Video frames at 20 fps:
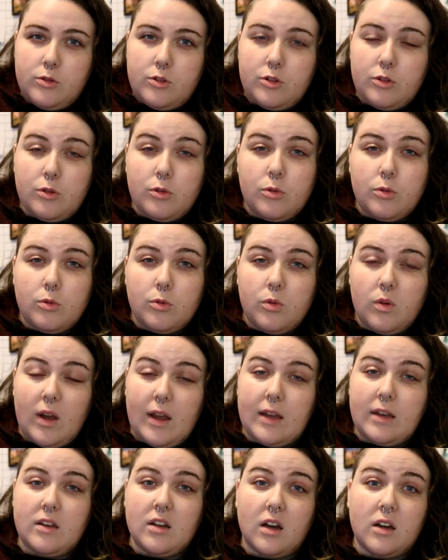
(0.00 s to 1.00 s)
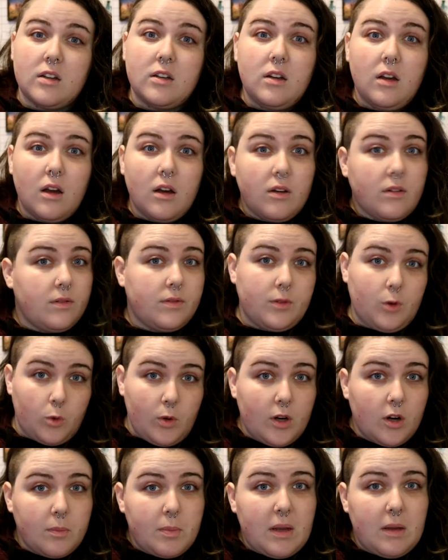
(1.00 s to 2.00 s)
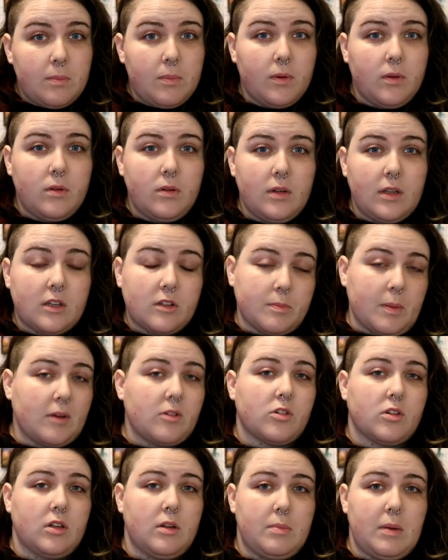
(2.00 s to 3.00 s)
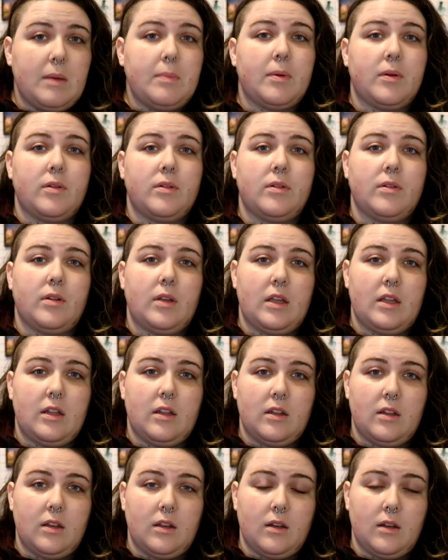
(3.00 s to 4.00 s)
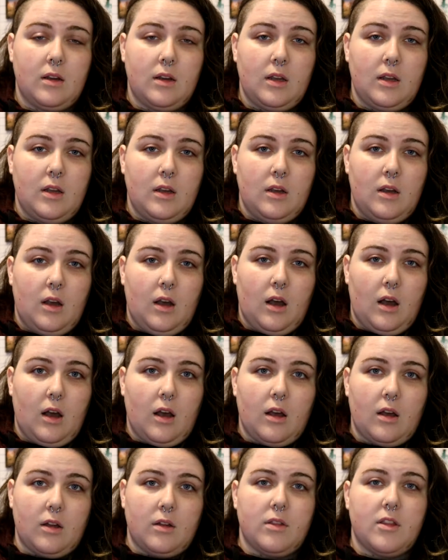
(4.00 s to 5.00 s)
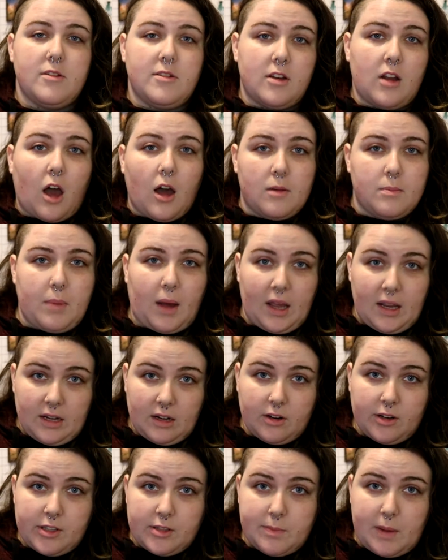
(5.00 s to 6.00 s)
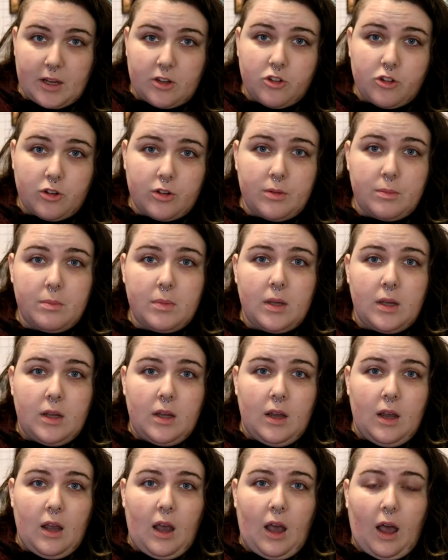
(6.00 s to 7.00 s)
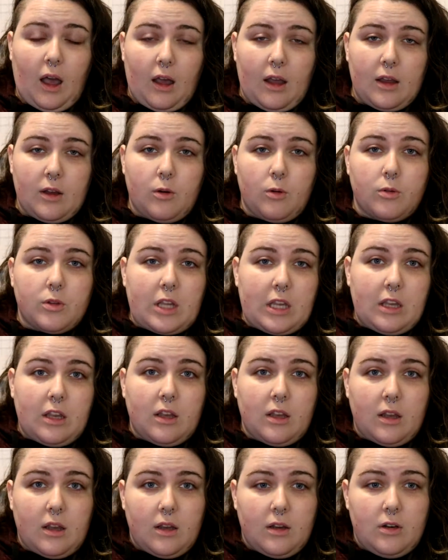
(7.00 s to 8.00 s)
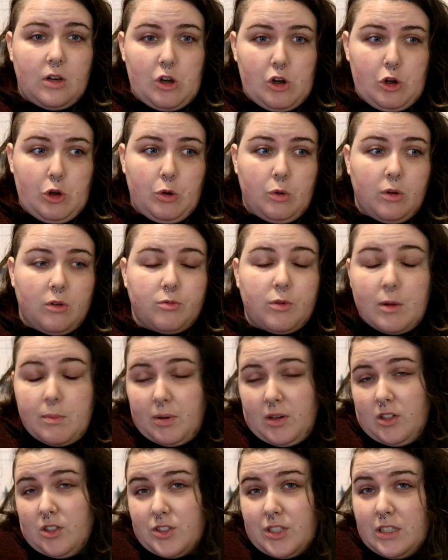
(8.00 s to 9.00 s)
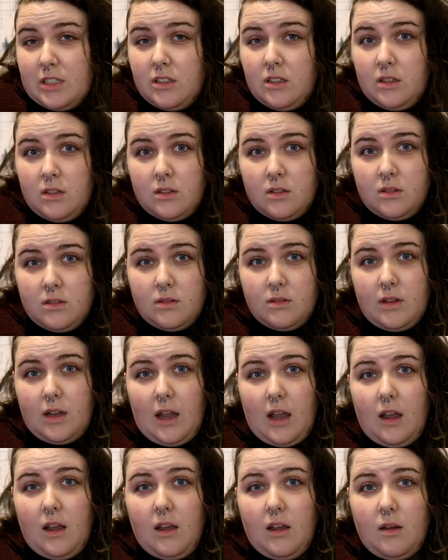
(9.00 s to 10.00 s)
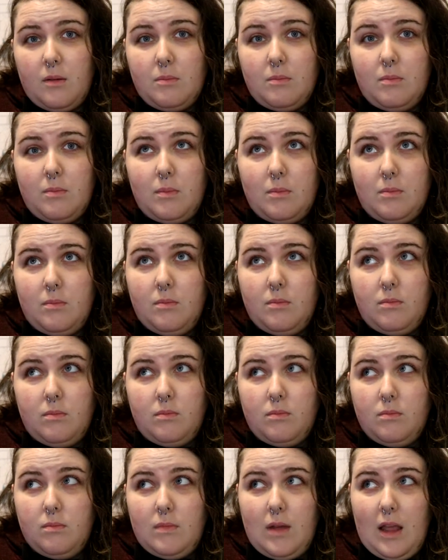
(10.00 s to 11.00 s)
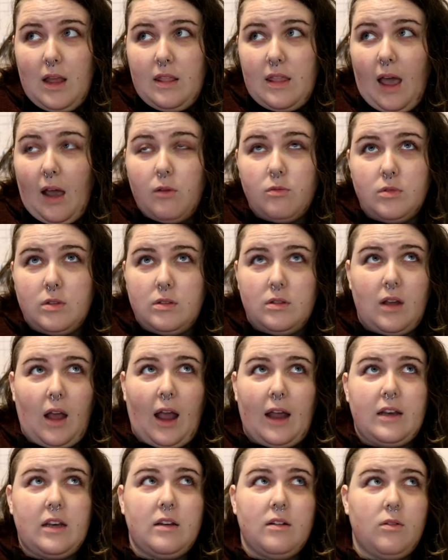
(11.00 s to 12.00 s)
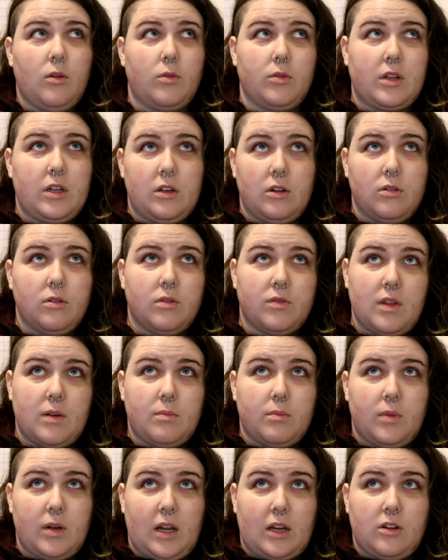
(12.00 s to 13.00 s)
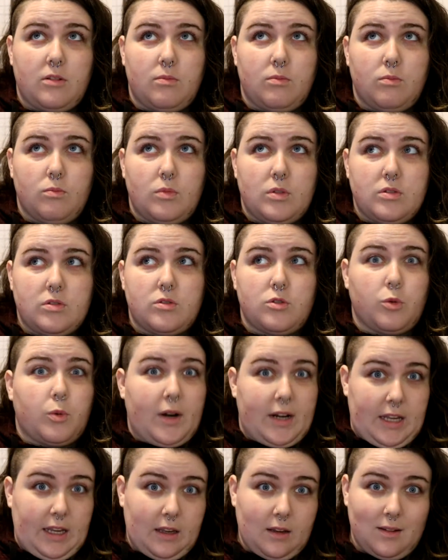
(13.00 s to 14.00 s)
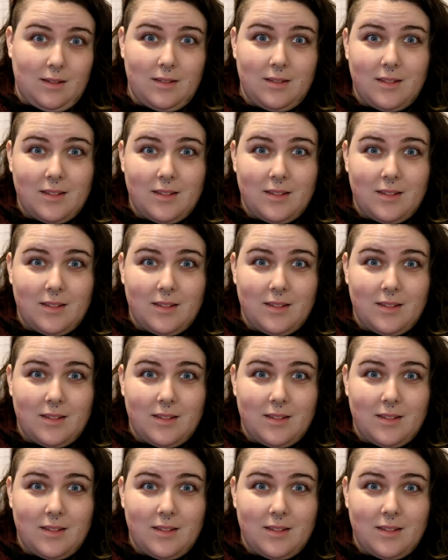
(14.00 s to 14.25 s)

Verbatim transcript: to a ton of queer people, especially people in uh, the non-binary spectrum. I only knew of one person um, and that was, I only knew of them when I was 20.